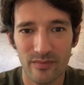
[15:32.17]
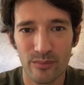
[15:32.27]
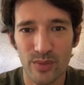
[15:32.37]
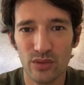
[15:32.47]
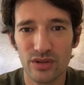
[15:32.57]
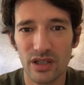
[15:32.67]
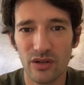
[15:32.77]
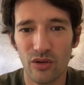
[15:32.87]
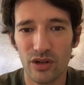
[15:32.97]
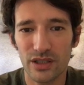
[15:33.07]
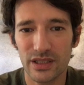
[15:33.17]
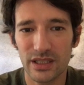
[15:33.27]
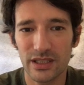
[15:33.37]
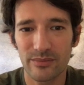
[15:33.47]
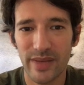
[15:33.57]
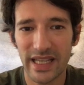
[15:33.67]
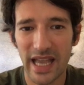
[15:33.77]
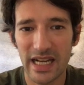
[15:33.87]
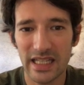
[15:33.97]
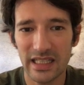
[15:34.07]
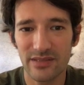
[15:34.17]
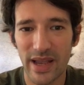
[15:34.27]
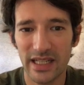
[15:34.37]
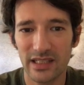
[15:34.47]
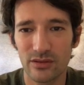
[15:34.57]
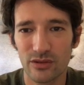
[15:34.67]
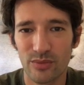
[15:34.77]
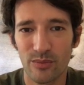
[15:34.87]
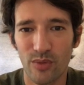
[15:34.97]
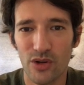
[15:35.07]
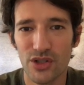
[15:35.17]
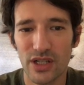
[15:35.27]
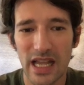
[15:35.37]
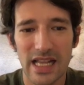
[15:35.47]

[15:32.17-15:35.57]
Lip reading: beauty, order, mechanics, magnitude, proportion.